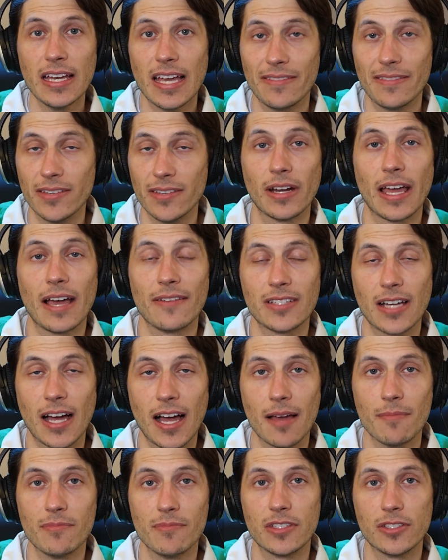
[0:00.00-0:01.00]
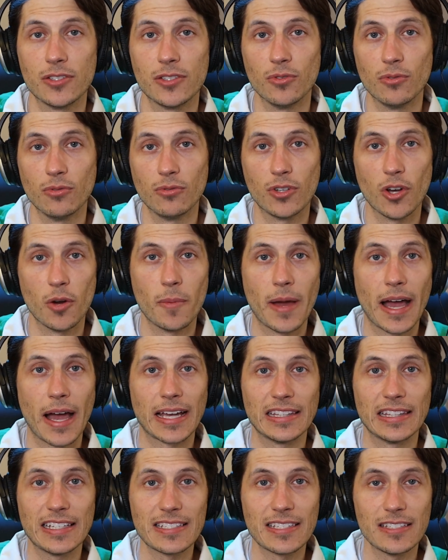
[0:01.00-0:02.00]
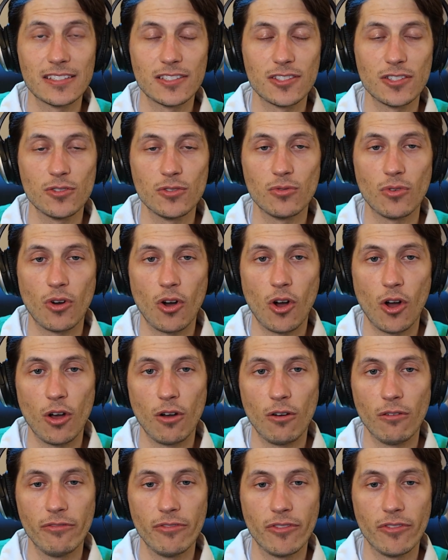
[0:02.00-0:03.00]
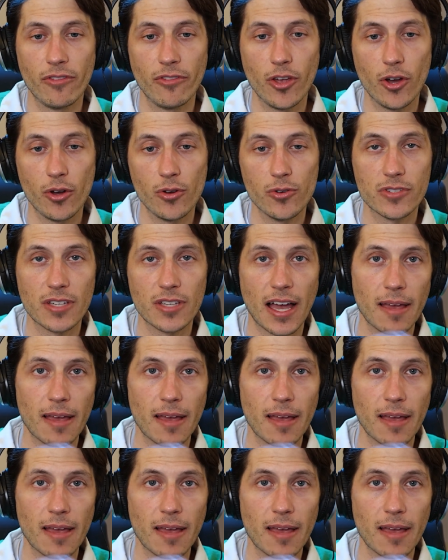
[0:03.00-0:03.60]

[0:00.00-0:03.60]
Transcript: If you don't have time to go back and listen to all those,